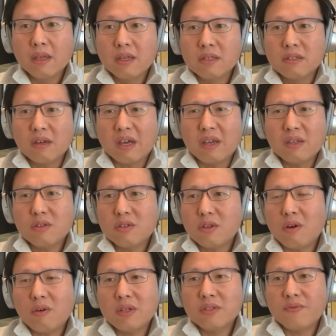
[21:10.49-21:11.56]
So I just
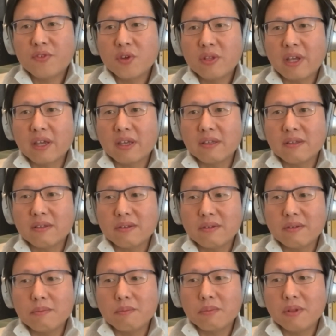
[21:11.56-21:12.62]
always feel like
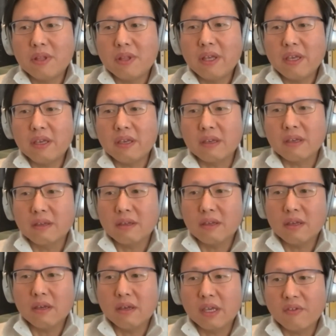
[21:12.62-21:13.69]
playing
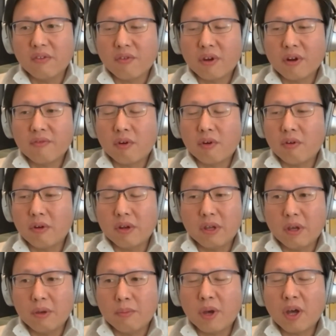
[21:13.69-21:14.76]
in front of or
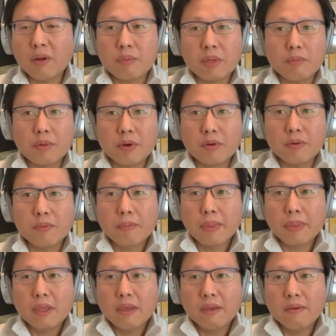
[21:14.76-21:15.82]
among people
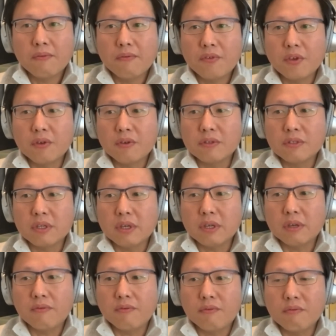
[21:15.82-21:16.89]
feels
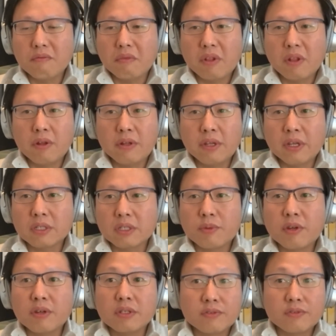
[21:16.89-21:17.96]
a learning
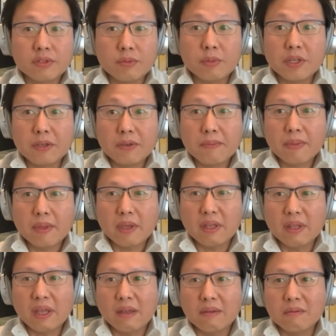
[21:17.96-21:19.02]
experience to me.
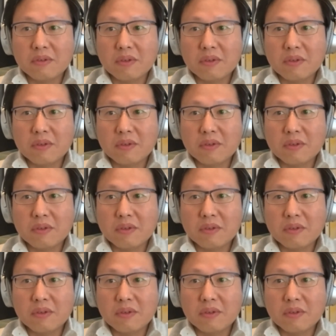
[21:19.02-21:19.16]
And then,